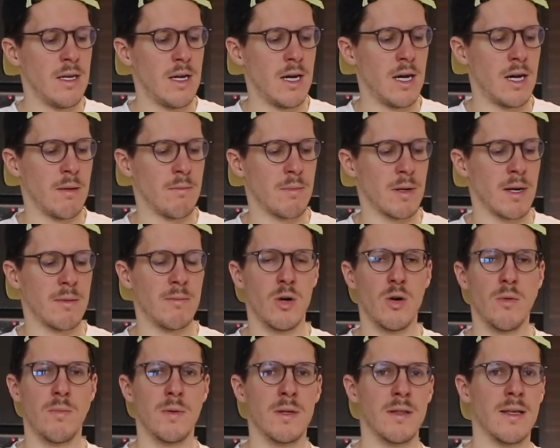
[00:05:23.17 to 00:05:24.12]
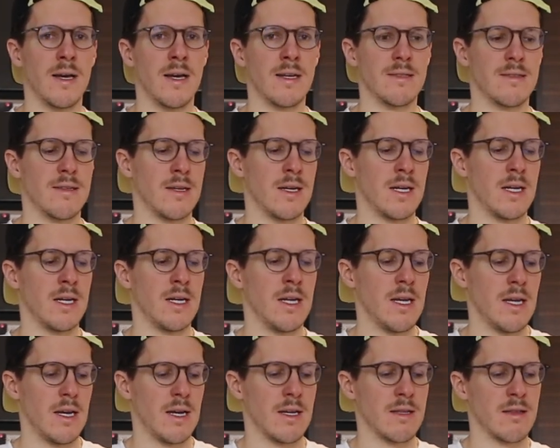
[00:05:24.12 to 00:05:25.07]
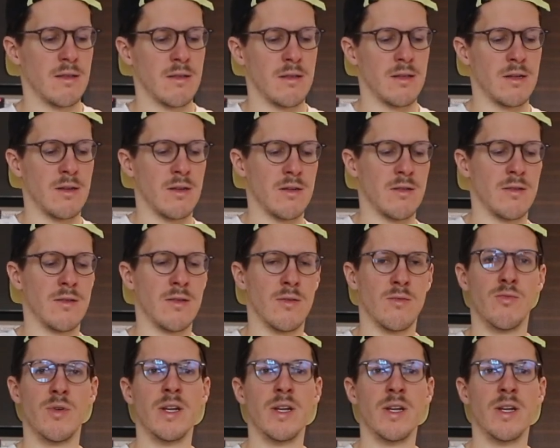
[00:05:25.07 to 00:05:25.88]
but I'm hoping that the